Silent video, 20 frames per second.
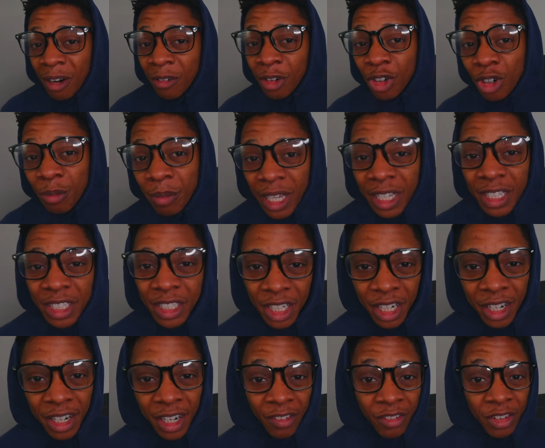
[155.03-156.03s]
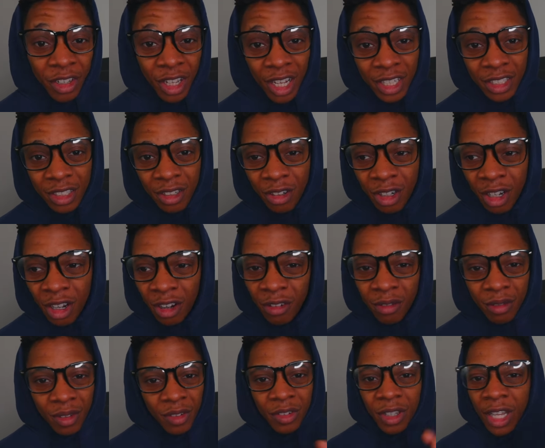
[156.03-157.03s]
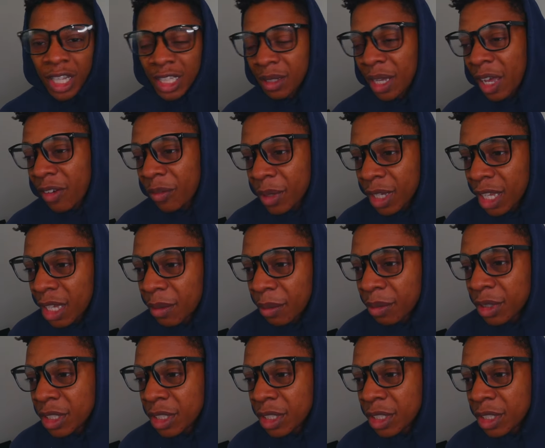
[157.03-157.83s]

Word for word: roommate Jerry, if you guys don't know, if you guys haven't been keeping up